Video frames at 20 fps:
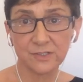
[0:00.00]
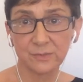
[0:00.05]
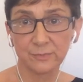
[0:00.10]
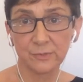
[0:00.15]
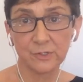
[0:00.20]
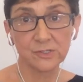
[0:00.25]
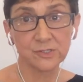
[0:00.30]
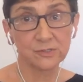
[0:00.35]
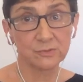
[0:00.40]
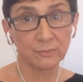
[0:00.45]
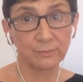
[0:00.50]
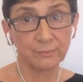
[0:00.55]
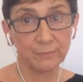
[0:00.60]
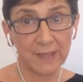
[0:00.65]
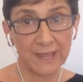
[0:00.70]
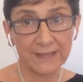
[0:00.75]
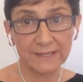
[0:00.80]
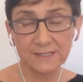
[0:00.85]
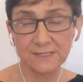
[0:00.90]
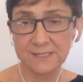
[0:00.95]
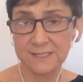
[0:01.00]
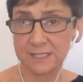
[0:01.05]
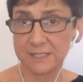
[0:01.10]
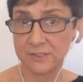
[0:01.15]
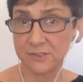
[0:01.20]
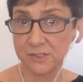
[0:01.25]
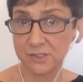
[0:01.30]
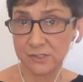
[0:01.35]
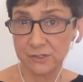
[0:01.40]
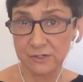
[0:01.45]
commercial banks,
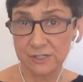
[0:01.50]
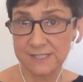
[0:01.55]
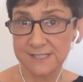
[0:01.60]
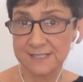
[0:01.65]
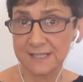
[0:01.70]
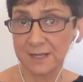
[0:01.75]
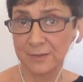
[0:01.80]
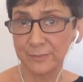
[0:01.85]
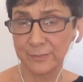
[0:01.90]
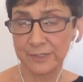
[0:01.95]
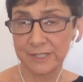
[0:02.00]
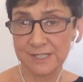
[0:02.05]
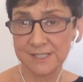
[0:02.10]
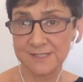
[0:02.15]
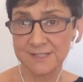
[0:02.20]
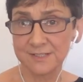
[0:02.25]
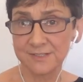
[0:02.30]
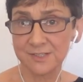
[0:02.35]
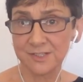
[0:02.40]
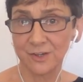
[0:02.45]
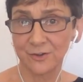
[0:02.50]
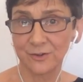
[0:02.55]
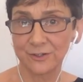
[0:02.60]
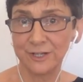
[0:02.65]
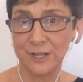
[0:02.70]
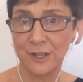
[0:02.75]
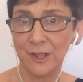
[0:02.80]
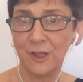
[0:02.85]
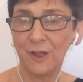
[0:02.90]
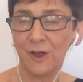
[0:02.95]
insurance companies, and so
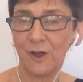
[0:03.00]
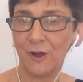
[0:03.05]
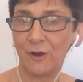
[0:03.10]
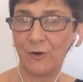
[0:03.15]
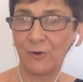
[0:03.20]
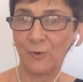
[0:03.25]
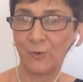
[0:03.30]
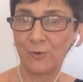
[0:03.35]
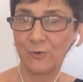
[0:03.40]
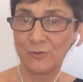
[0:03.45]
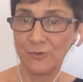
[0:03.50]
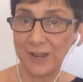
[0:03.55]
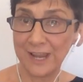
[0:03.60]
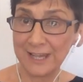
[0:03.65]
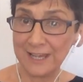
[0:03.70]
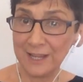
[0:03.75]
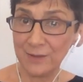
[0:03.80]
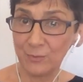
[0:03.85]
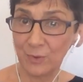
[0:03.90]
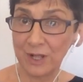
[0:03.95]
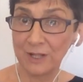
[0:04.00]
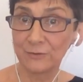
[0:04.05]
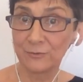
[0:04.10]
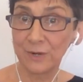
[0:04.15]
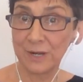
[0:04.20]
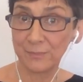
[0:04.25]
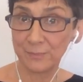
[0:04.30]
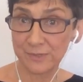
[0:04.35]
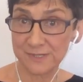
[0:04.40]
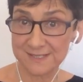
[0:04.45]
on are already well
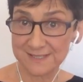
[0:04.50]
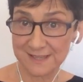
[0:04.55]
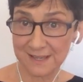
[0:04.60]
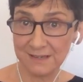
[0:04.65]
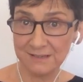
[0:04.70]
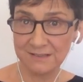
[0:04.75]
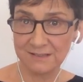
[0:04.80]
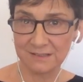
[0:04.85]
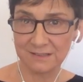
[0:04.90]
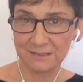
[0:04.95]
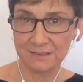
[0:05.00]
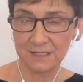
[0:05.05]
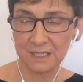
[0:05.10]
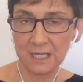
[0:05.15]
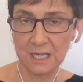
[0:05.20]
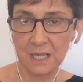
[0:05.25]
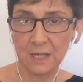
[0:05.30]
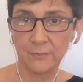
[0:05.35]
represented,